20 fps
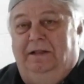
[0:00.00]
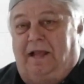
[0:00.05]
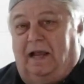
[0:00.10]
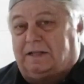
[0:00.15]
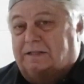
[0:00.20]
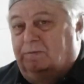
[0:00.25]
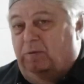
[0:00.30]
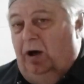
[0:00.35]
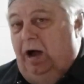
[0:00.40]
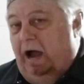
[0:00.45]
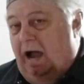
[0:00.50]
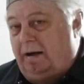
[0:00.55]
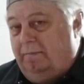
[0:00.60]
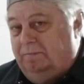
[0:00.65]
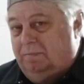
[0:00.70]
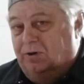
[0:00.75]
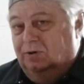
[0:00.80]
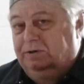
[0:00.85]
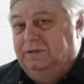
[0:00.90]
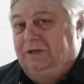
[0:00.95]
That's why
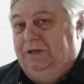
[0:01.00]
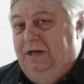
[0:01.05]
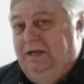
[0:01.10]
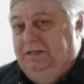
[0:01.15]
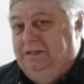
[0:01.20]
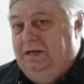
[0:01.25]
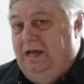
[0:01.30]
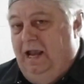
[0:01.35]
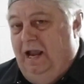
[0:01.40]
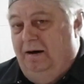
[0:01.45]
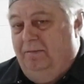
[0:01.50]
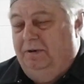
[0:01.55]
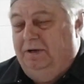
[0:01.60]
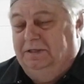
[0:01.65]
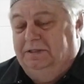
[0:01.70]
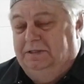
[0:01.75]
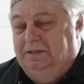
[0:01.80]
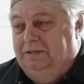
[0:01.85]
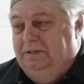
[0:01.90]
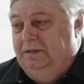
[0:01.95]
I'm using these
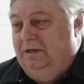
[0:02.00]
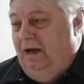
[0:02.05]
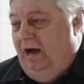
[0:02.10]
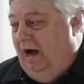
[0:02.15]
cameras.